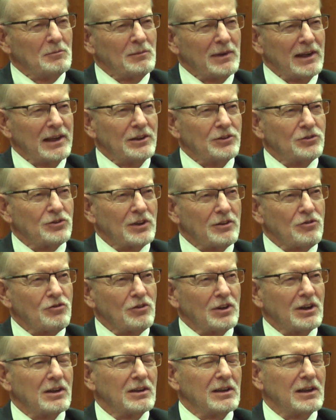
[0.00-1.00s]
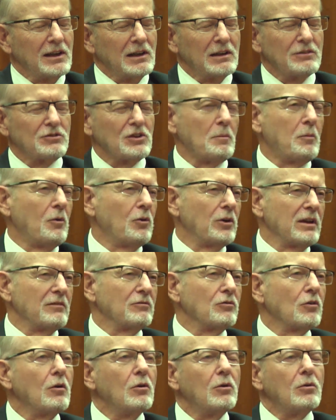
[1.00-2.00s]
plays such a
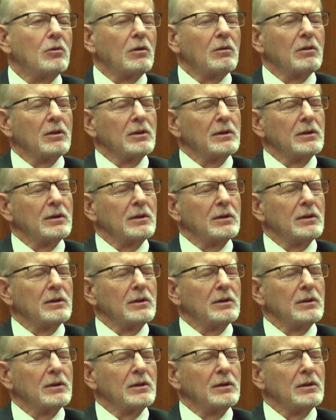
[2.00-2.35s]
supportive role